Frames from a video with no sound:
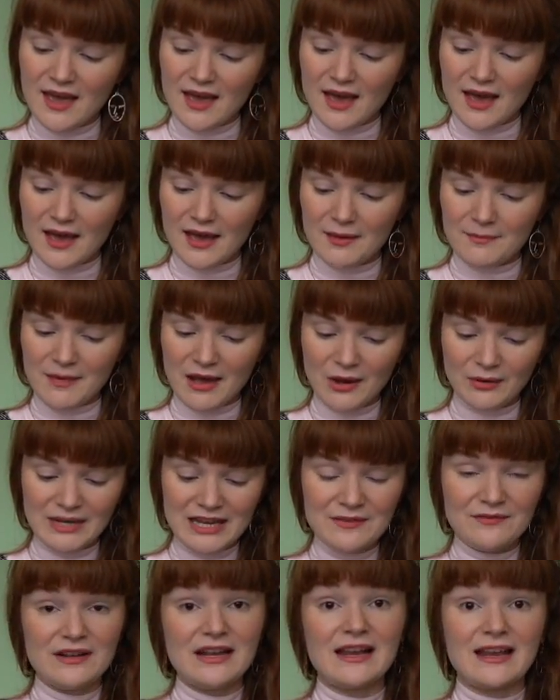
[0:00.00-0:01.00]
I'll
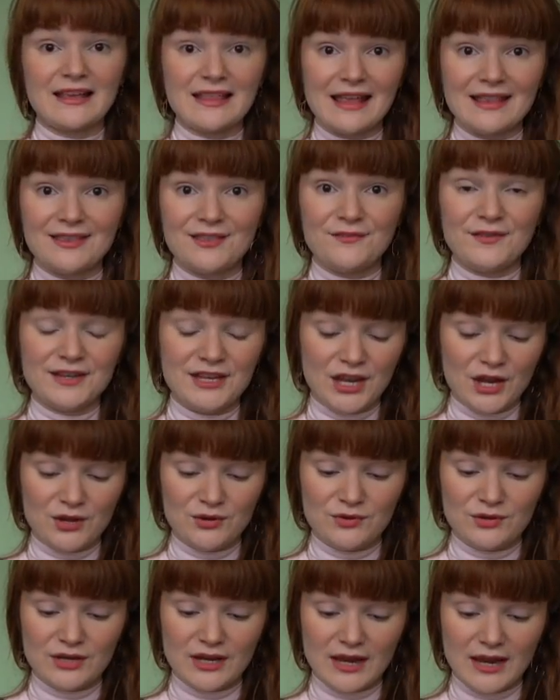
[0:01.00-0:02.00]
leave a link at the end of the
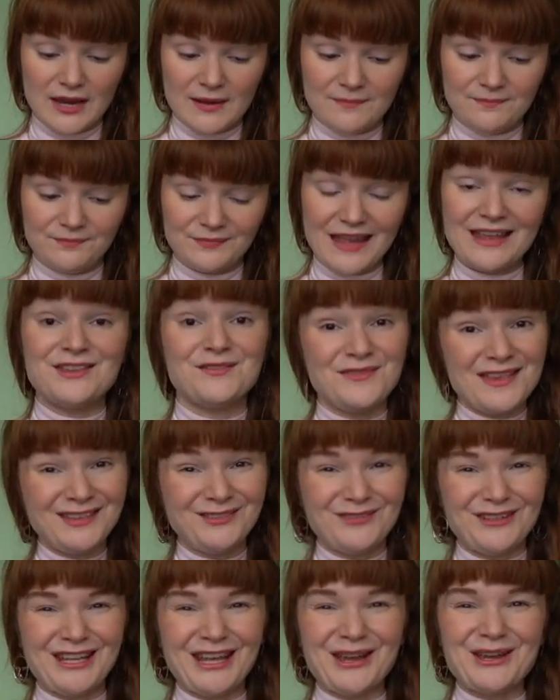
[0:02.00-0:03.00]
video, end of this
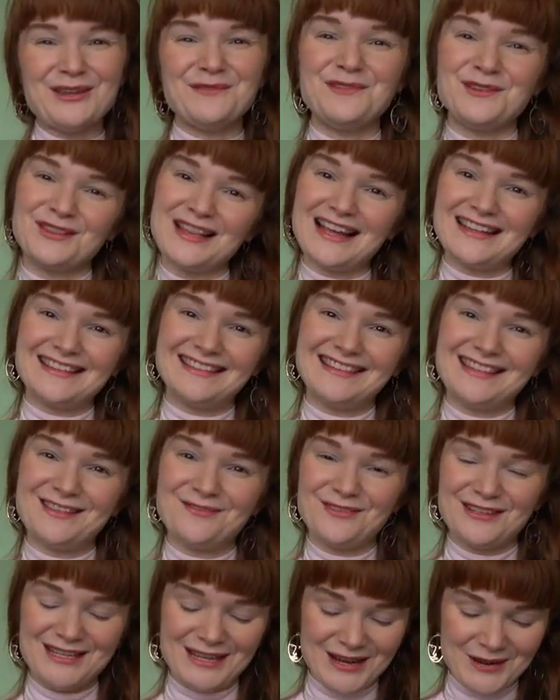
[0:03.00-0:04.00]
video, if you'd like to see the
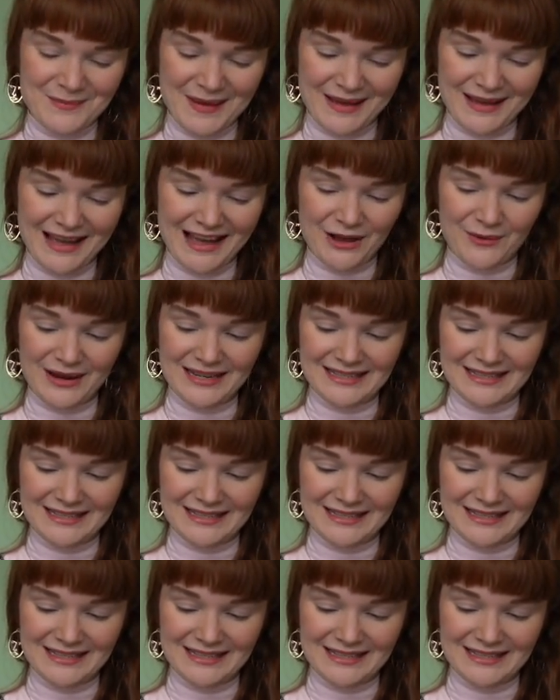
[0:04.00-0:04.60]
video about how I